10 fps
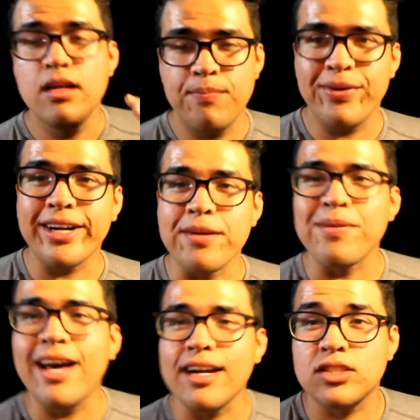bringing it
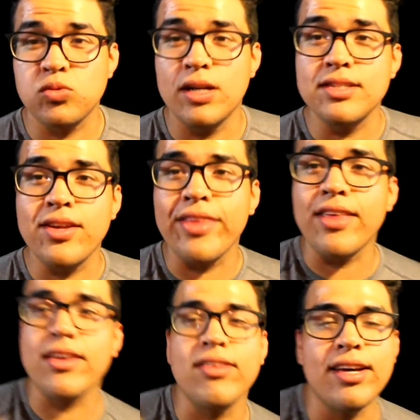back just want to say
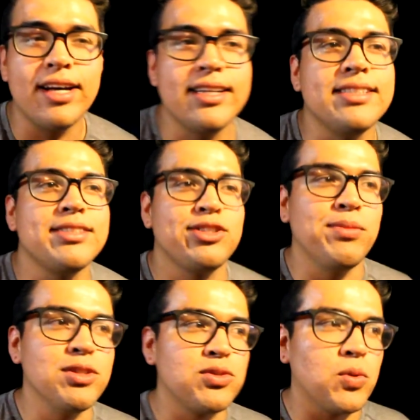thank you guys so
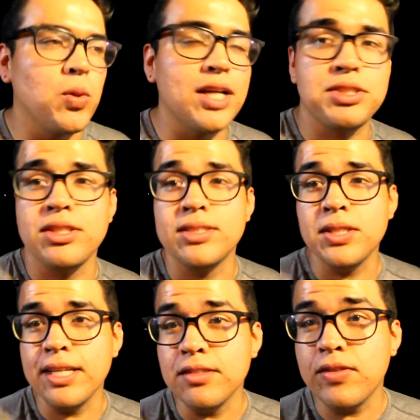much for watching
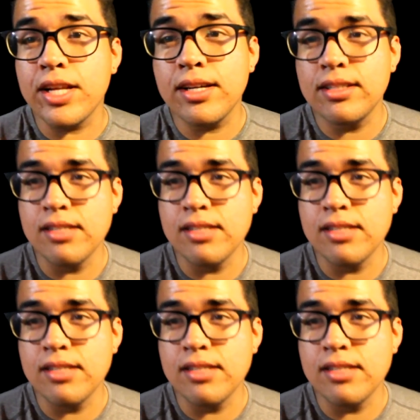today's video